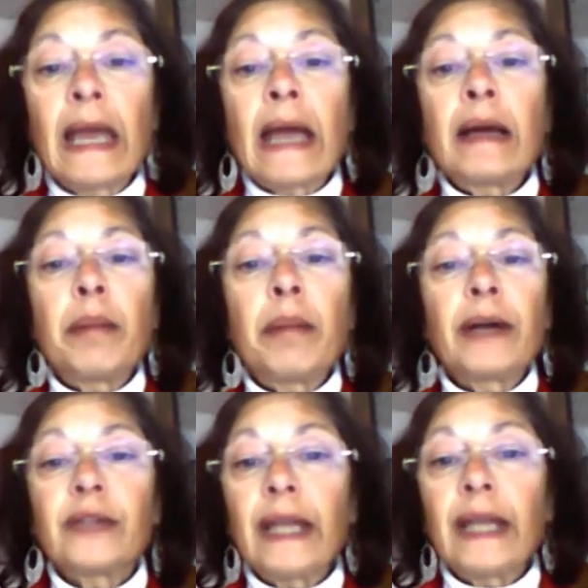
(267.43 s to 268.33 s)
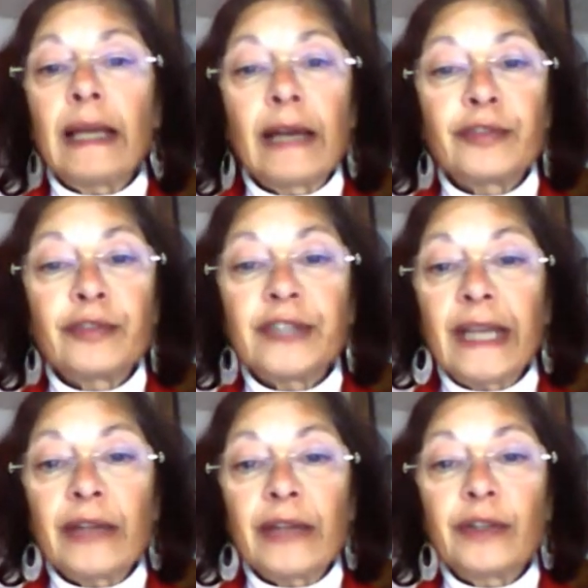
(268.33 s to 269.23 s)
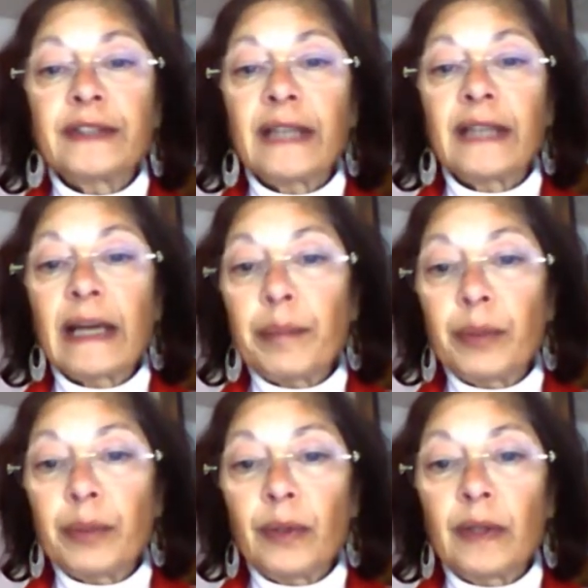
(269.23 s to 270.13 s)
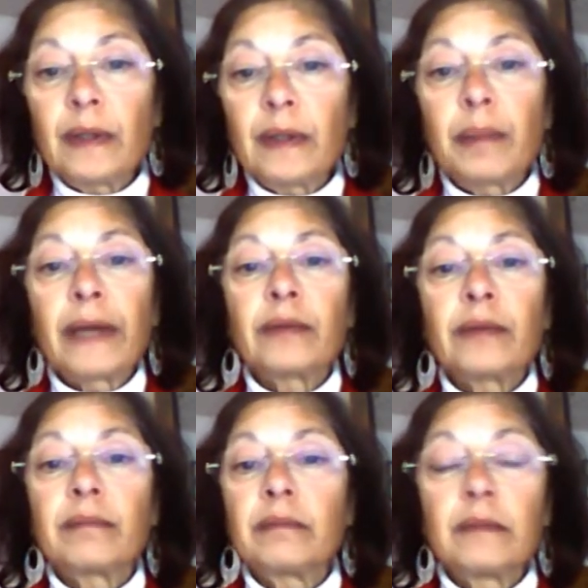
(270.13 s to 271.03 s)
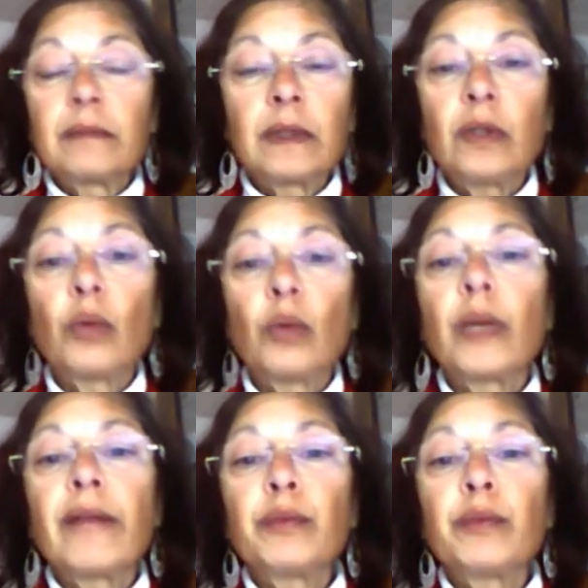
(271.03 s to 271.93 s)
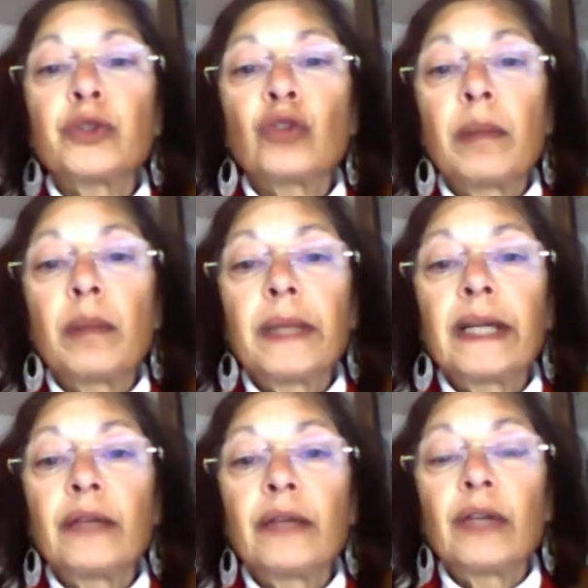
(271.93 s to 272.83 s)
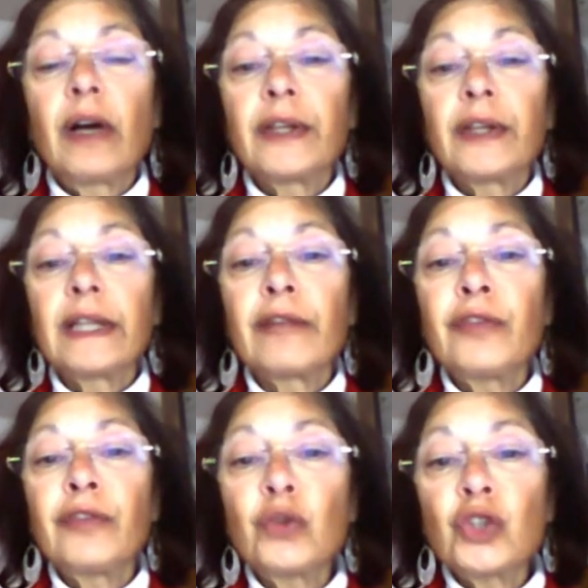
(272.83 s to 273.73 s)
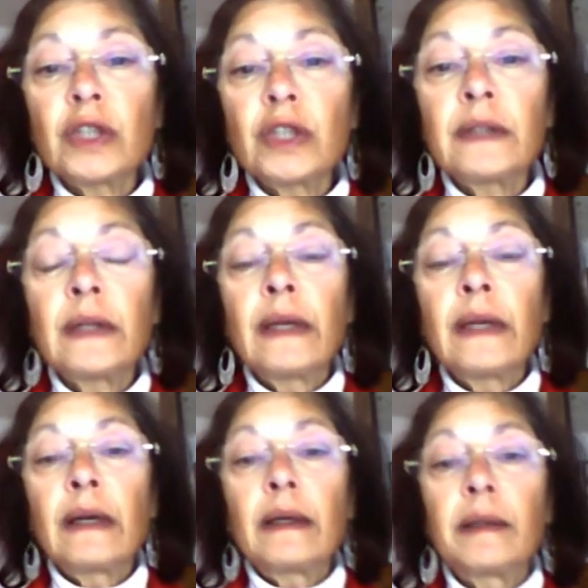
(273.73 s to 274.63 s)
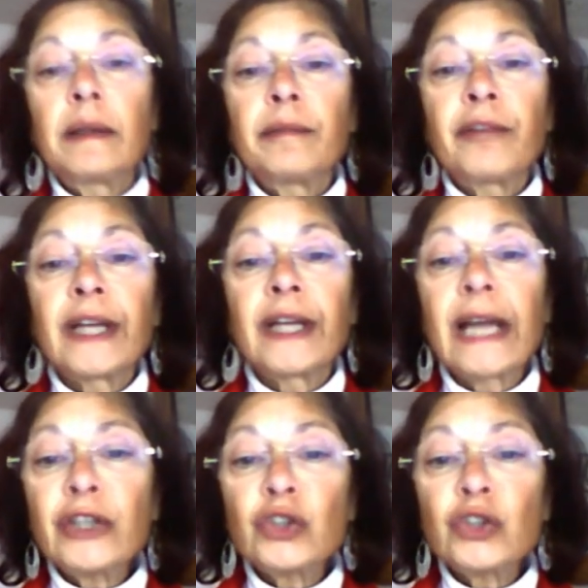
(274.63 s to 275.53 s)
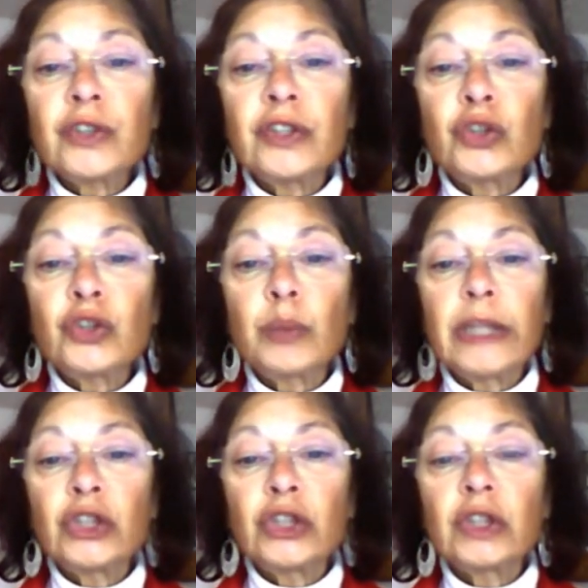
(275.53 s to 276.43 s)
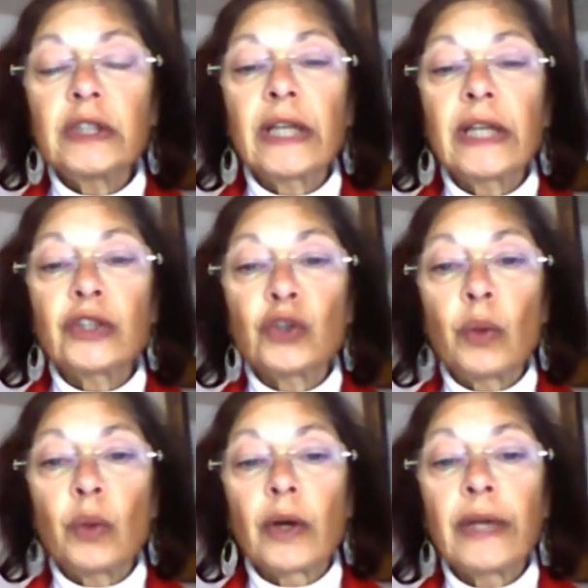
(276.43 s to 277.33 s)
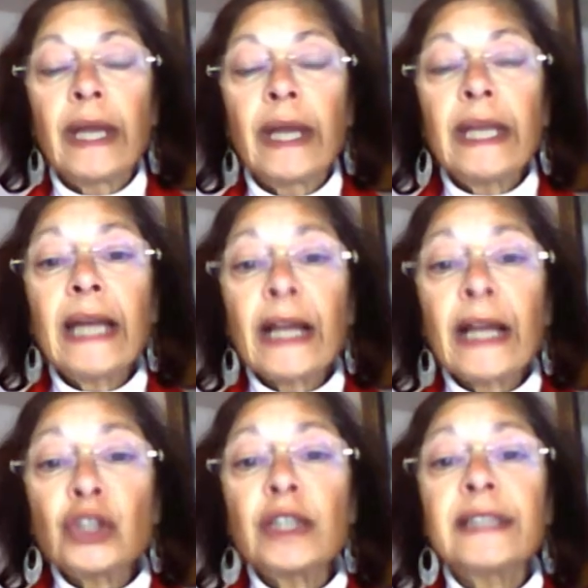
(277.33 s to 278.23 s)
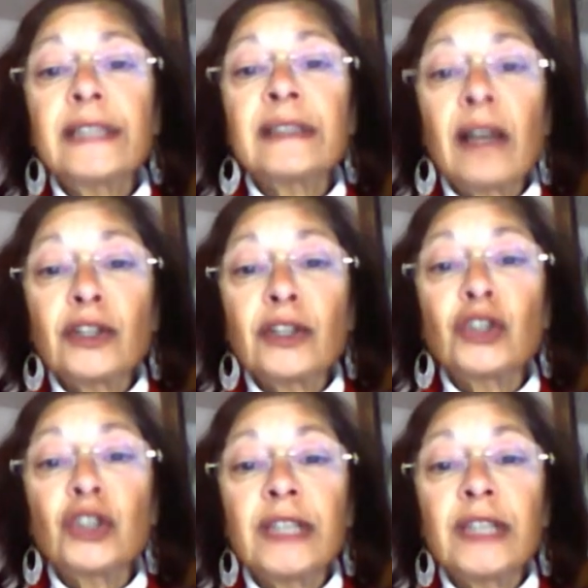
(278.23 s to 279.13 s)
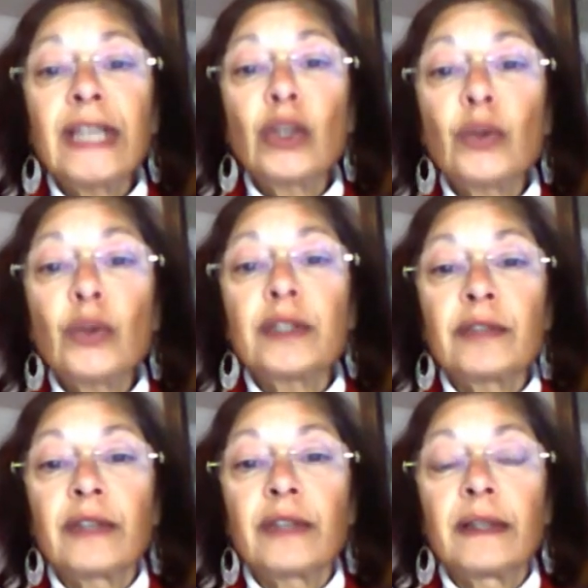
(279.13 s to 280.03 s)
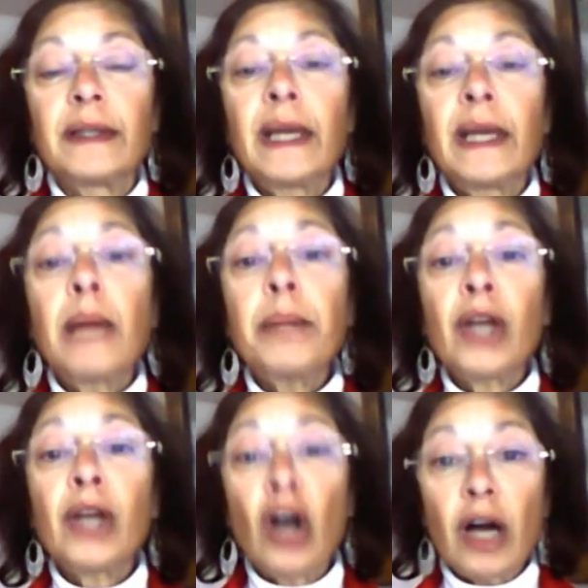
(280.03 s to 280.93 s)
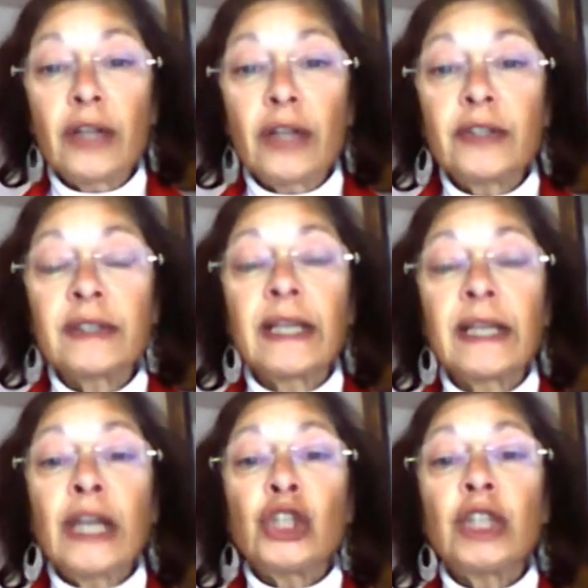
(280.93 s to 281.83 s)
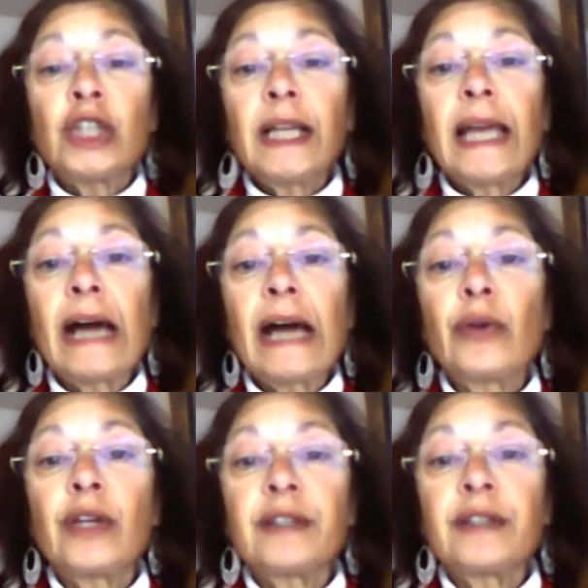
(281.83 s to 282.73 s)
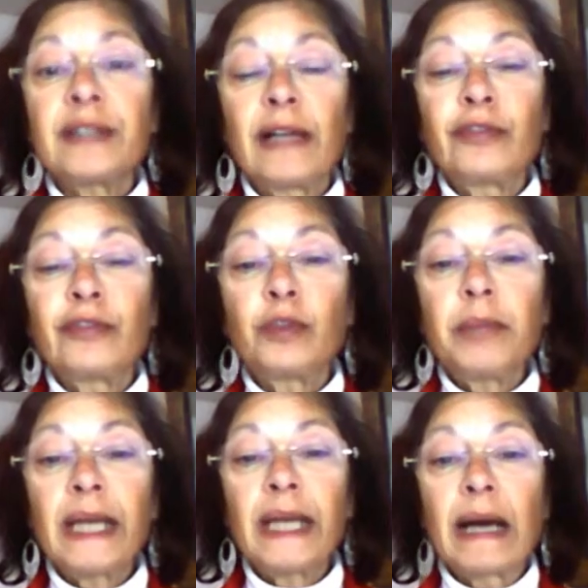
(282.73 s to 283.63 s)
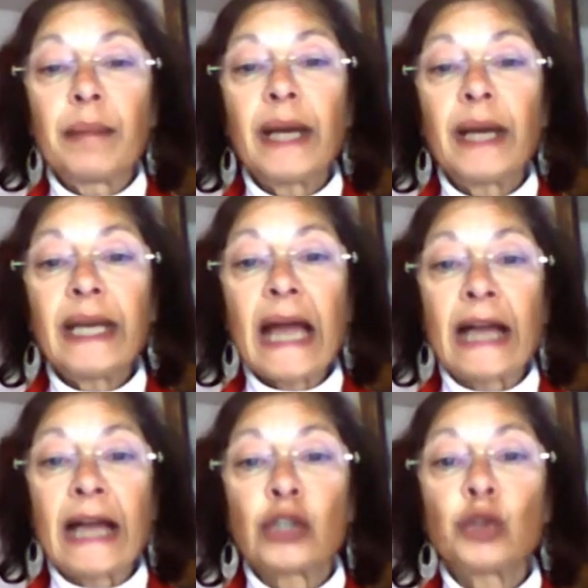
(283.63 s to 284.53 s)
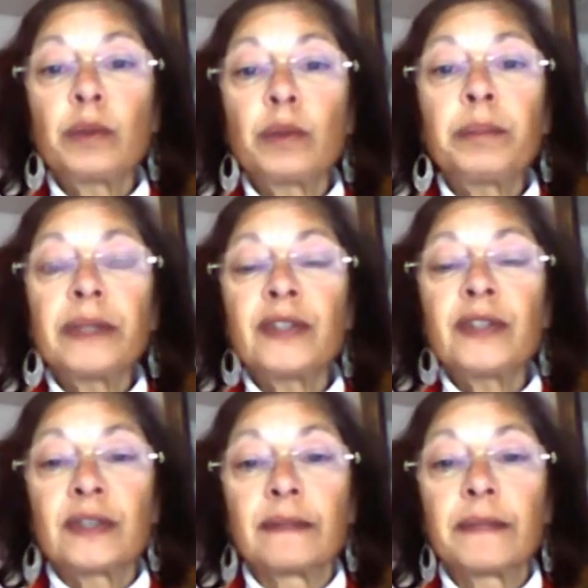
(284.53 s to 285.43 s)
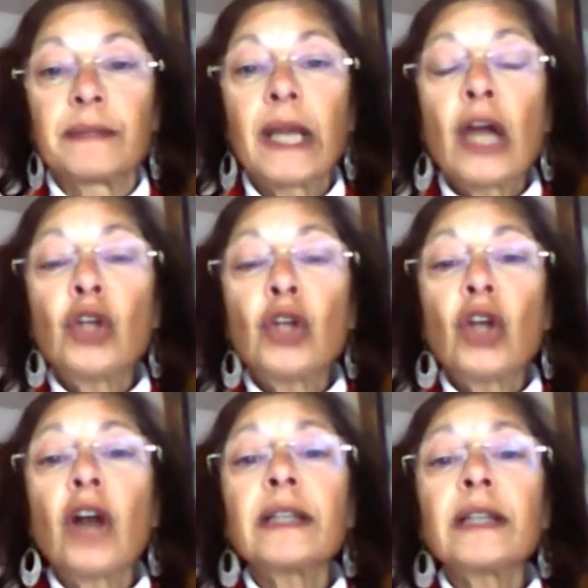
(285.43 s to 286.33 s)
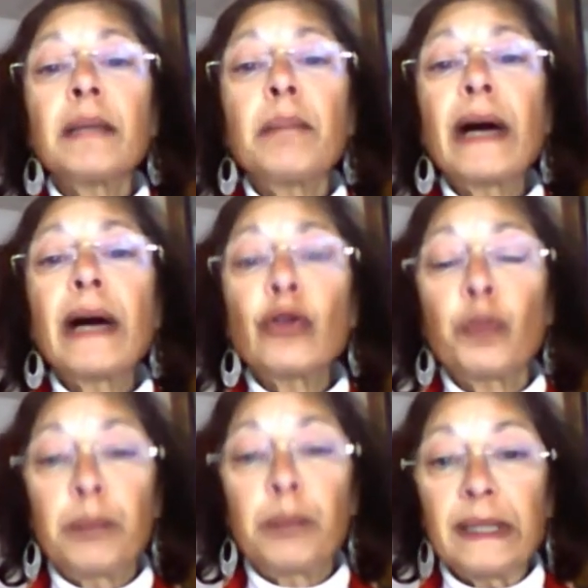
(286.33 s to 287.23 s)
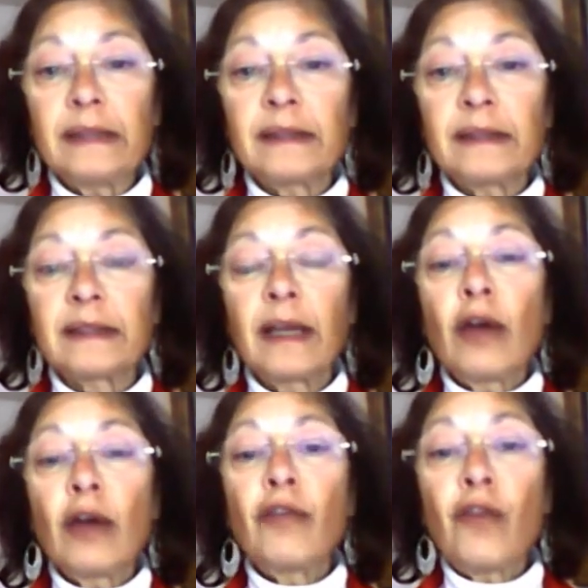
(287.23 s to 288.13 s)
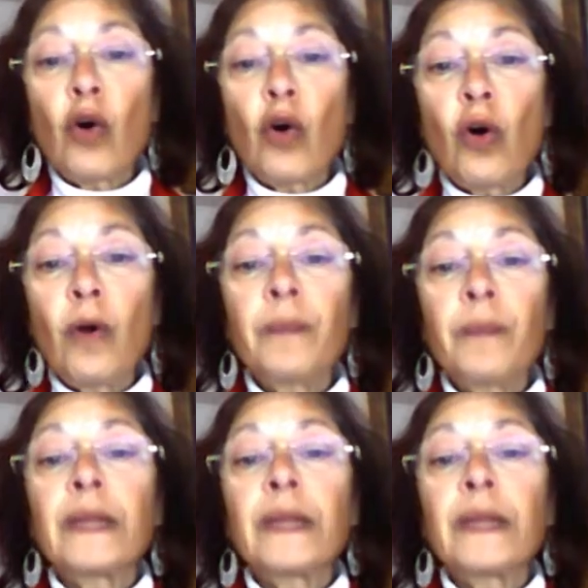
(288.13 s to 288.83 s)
about their life together as a couple, about, you know, whatever was troubling her regarding their future, uh, financial situation, and so on. He actually started to take notice of her because she allowed herself to become an actual person, not a mouthpiece for